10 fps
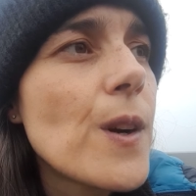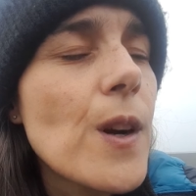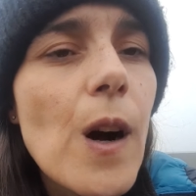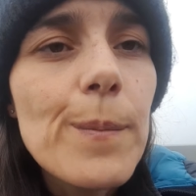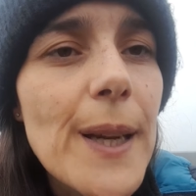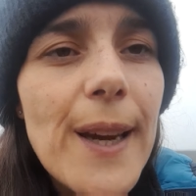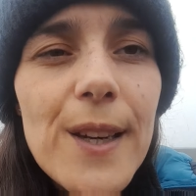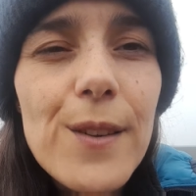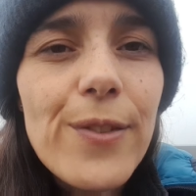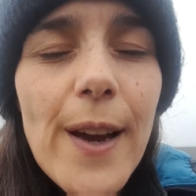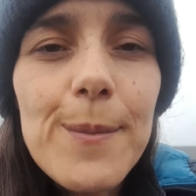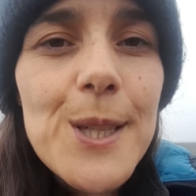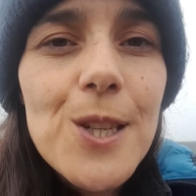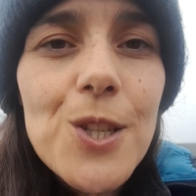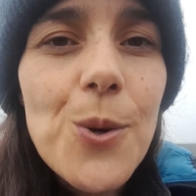complicated family
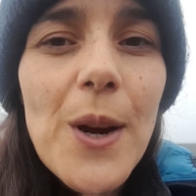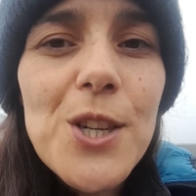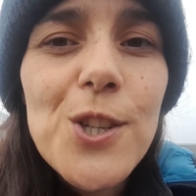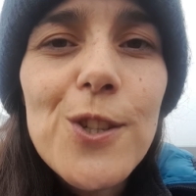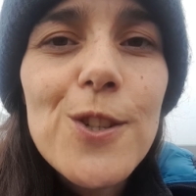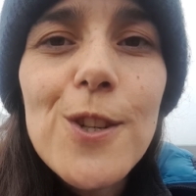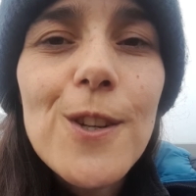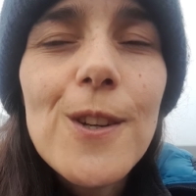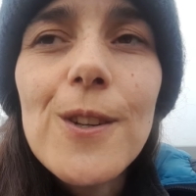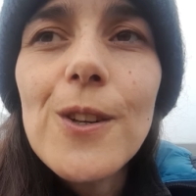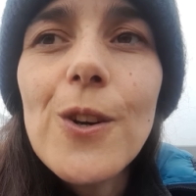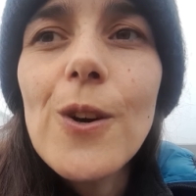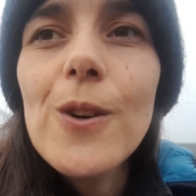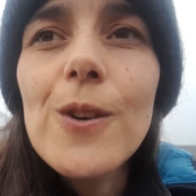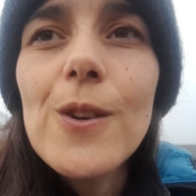situations, you
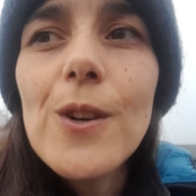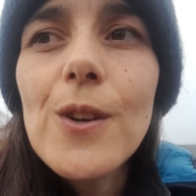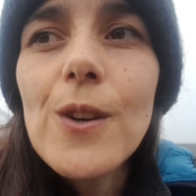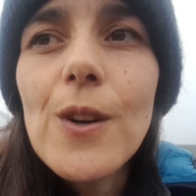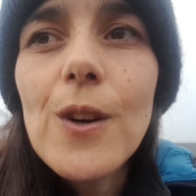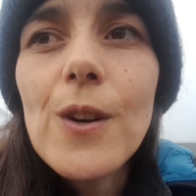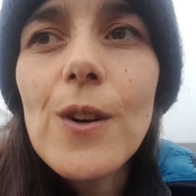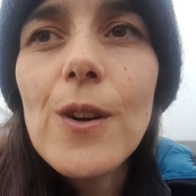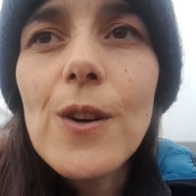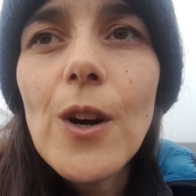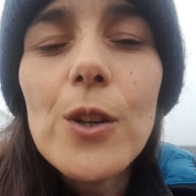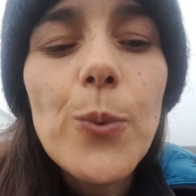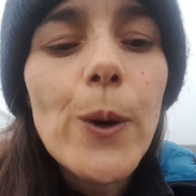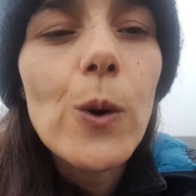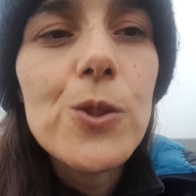know. Can't
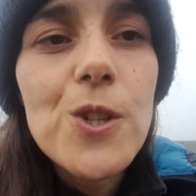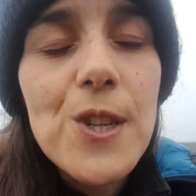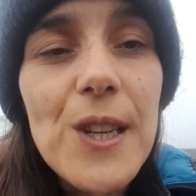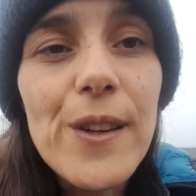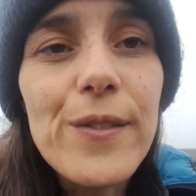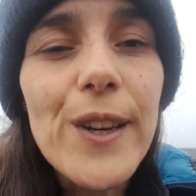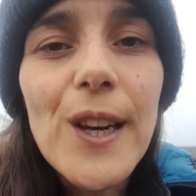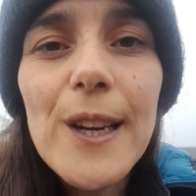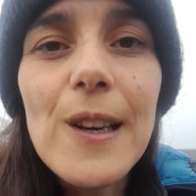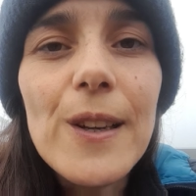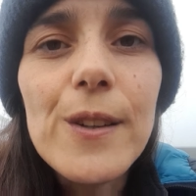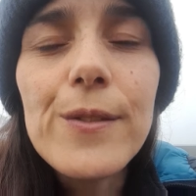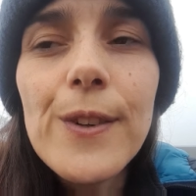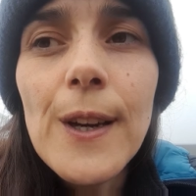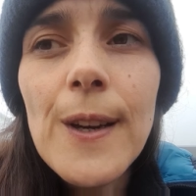we all just live and let live?